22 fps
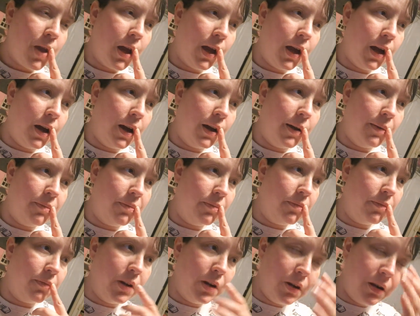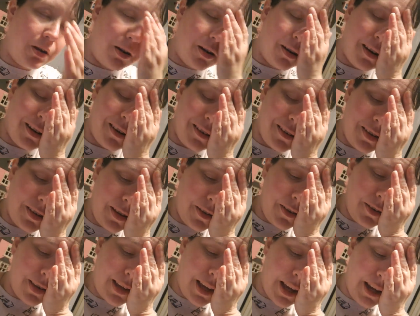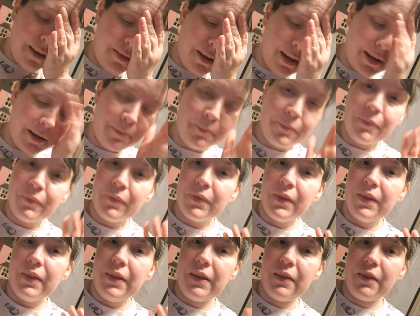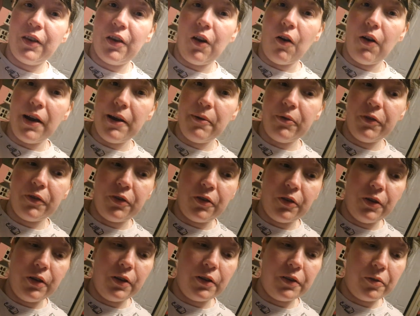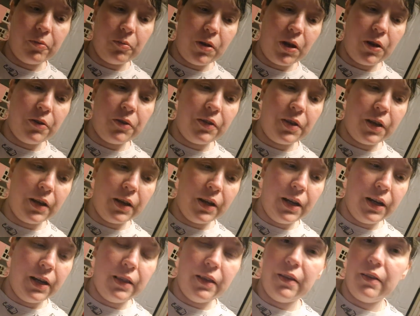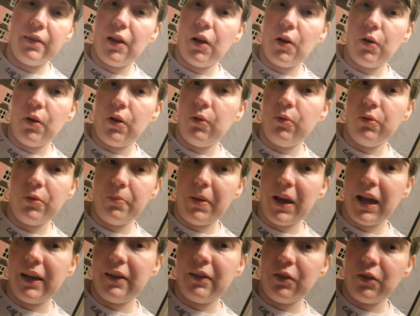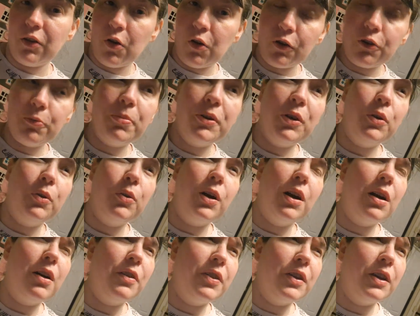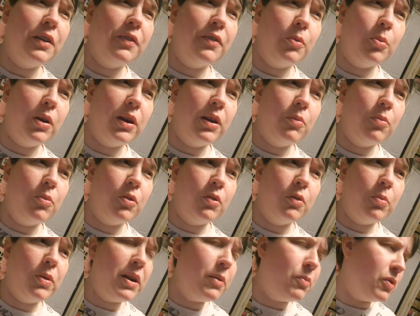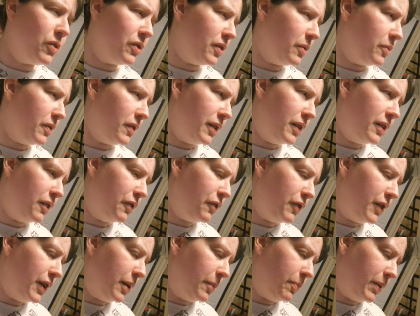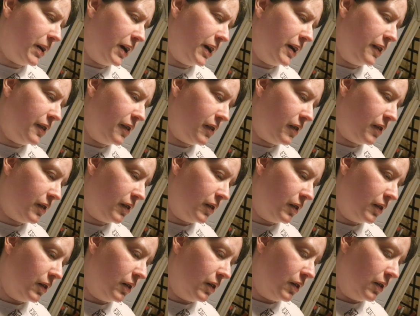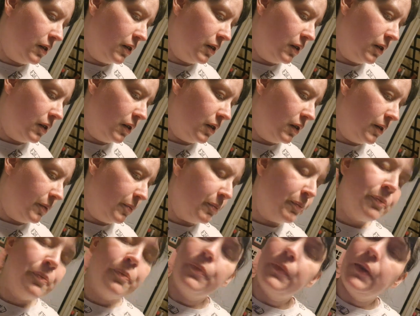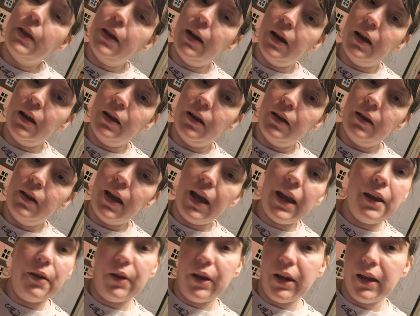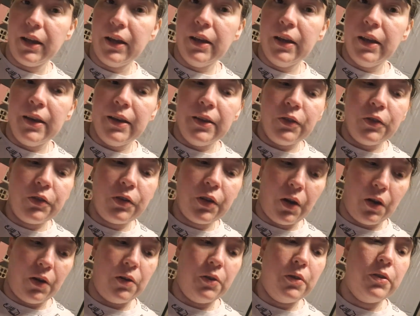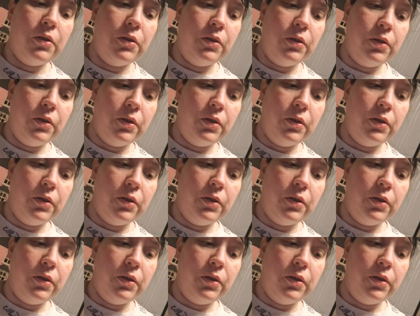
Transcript: Um, oh, it's so scary. This guy was doing like some ghost hunting in this like old abandoned hospital. I can't think of where it was. Where was it? Was it in the Philippines? Somewhere like that. Yeah. Anyway, so